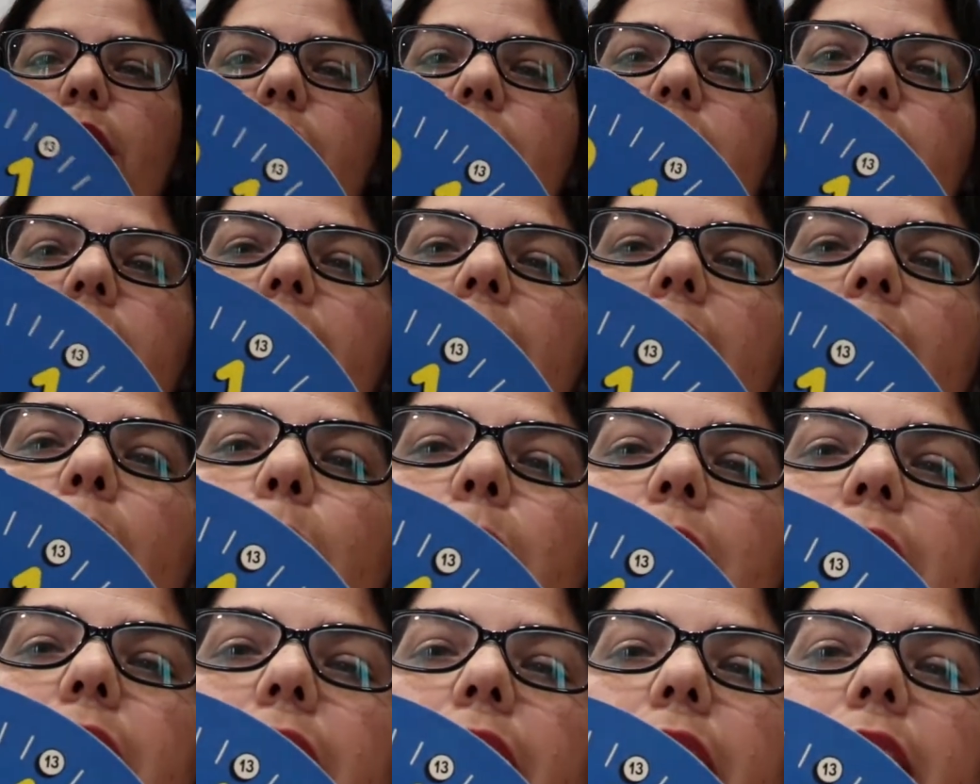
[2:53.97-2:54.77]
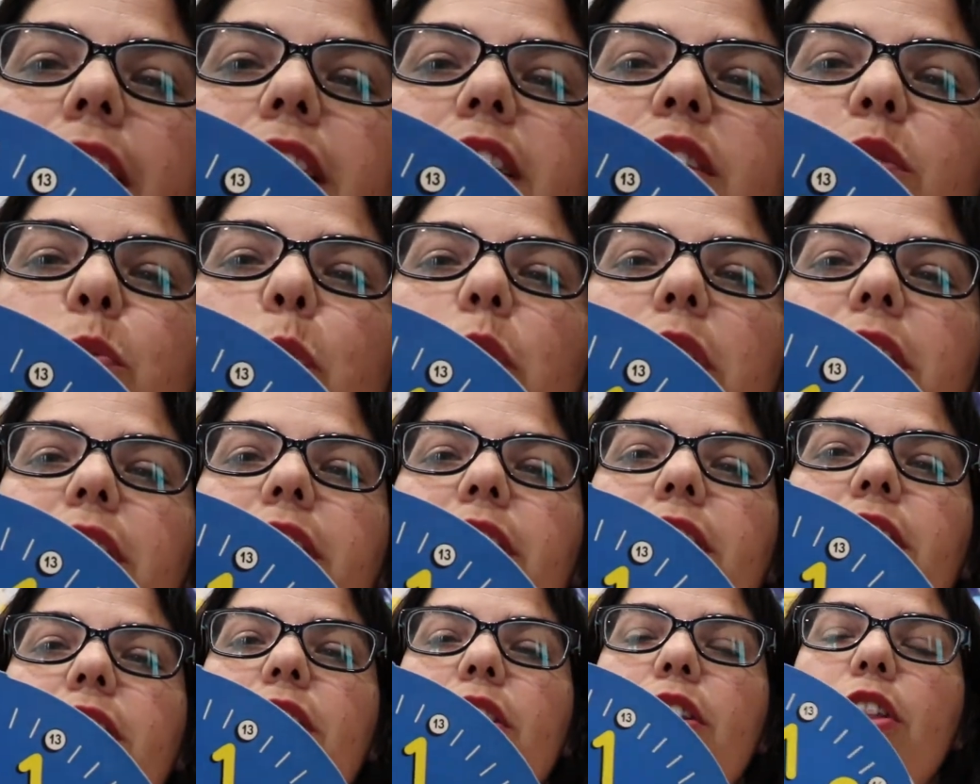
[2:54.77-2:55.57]
the hour hand is
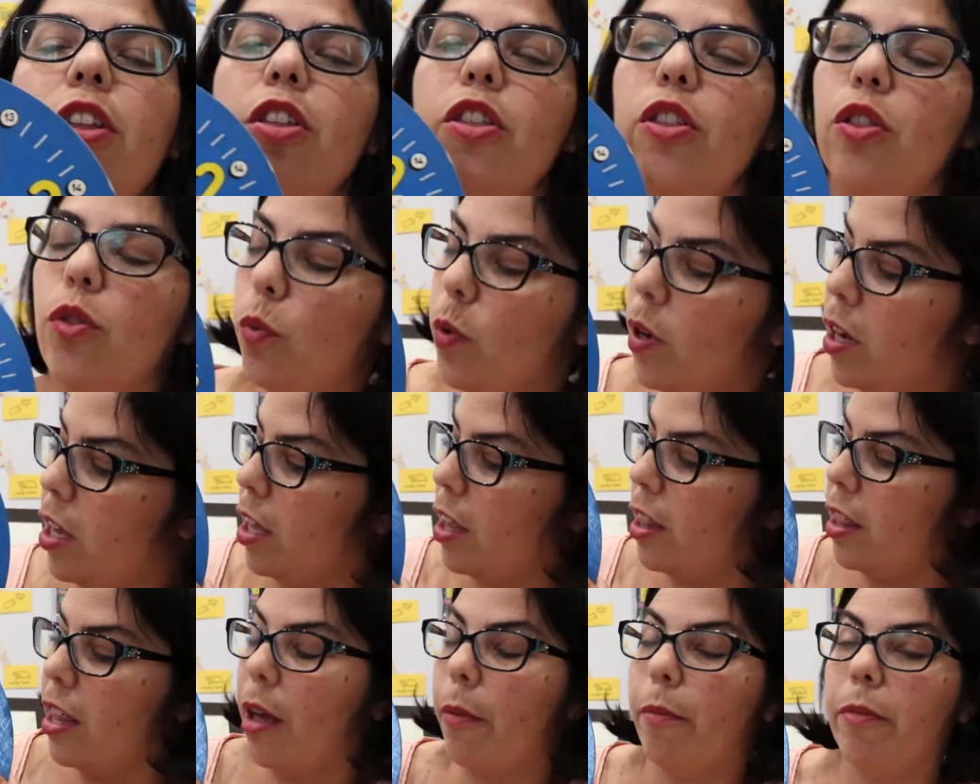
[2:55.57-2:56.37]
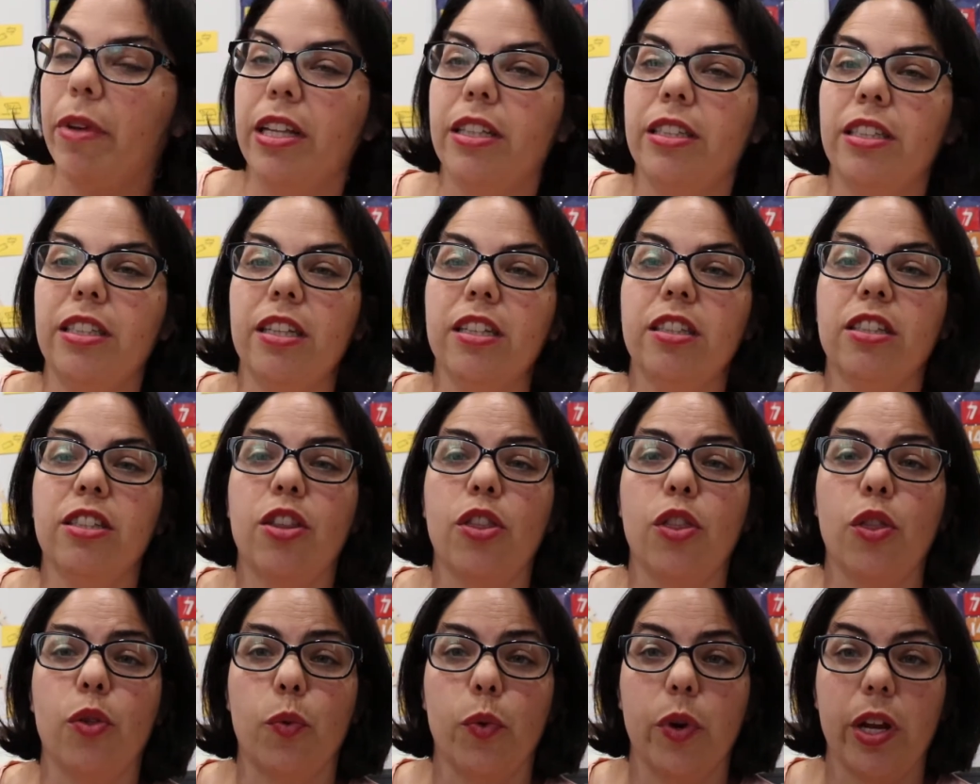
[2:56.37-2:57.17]
pointing to the 3. That means it's
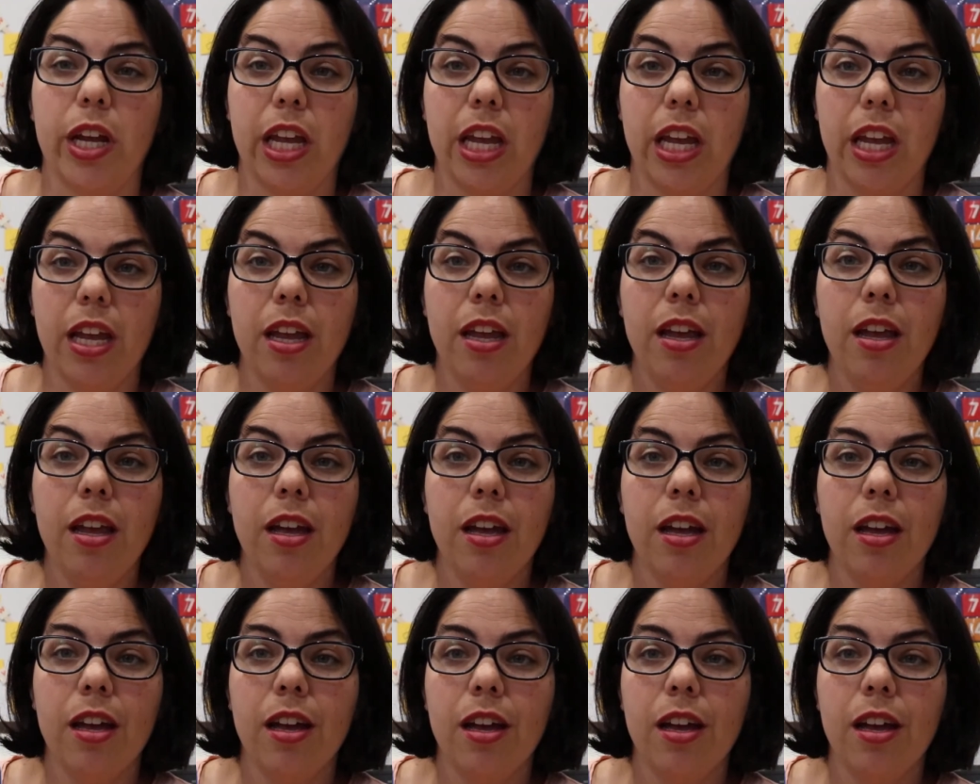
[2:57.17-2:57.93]
3